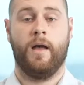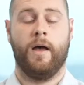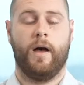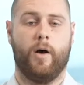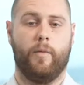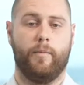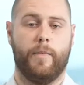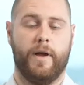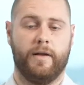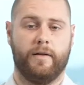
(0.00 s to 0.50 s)
Our
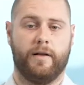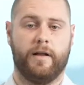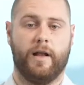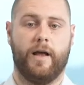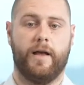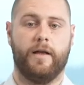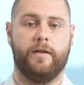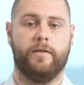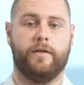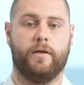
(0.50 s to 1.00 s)
main
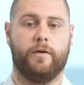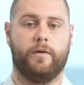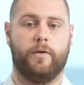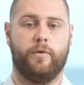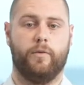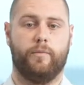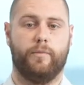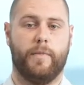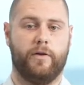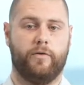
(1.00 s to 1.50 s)
clients include
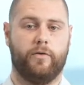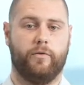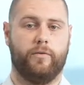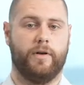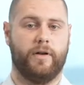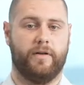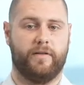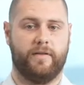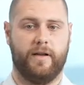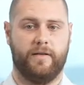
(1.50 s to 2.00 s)
major real
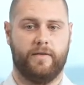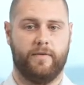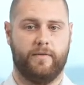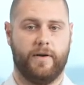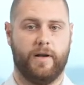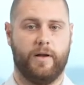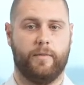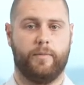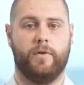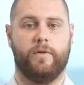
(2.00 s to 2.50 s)
estate
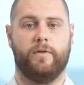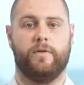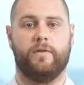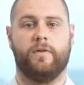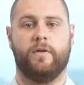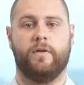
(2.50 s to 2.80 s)
developers,